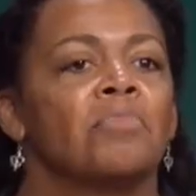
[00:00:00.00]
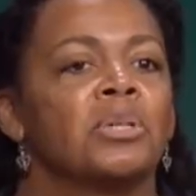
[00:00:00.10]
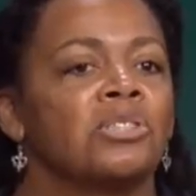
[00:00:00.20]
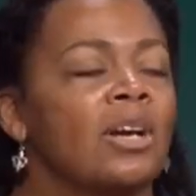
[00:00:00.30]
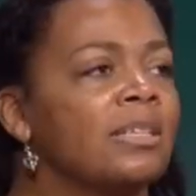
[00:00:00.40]
the
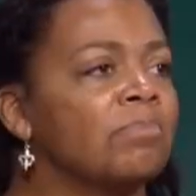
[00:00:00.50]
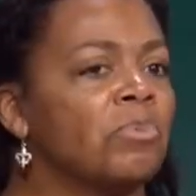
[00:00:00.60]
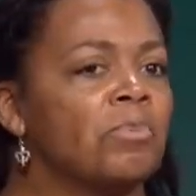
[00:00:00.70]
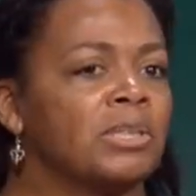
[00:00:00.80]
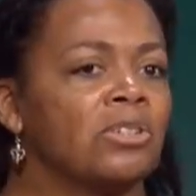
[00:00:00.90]

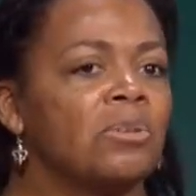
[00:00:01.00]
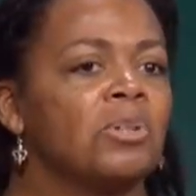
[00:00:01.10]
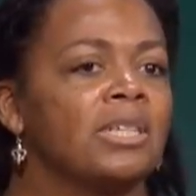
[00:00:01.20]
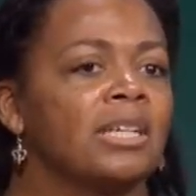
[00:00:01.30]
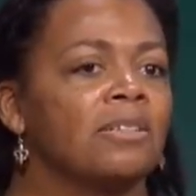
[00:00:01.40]
maternal
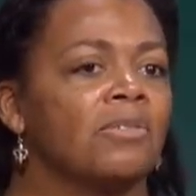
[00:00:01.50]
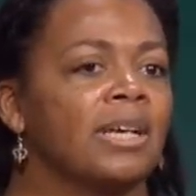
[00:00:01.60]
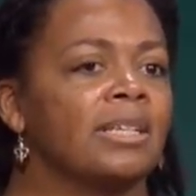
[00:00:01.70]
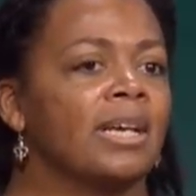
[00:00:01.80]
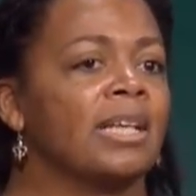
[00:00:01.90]
mortality
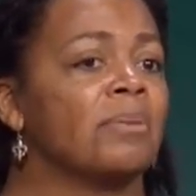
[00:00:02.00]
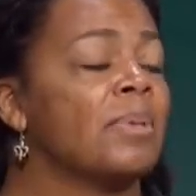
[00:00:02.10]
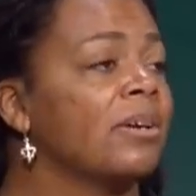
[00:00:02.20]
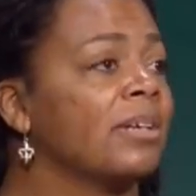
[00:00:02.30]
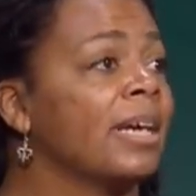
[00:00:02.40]
rate in
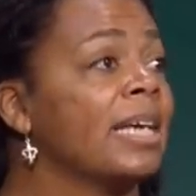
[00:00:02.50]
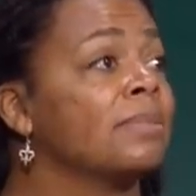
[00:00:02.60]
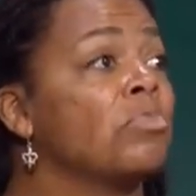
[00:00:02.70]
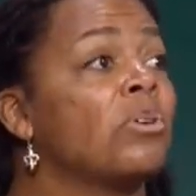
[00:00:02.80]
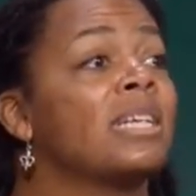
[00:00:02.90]
America
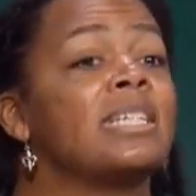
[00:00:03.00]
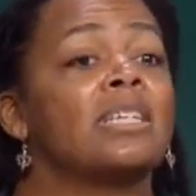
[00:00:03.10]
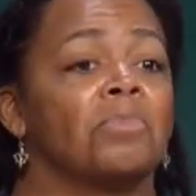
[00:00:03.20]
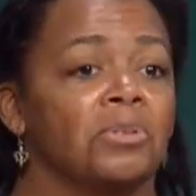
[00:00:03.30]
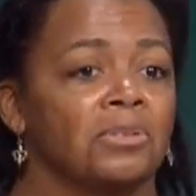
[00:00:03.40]
has more than
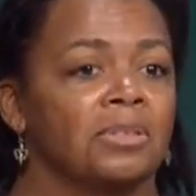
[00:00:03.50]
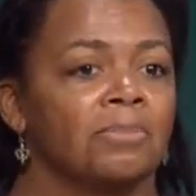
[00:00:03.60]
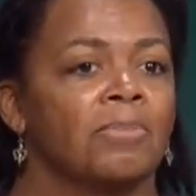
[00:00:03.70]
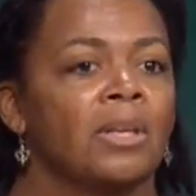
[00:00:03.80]
doubled.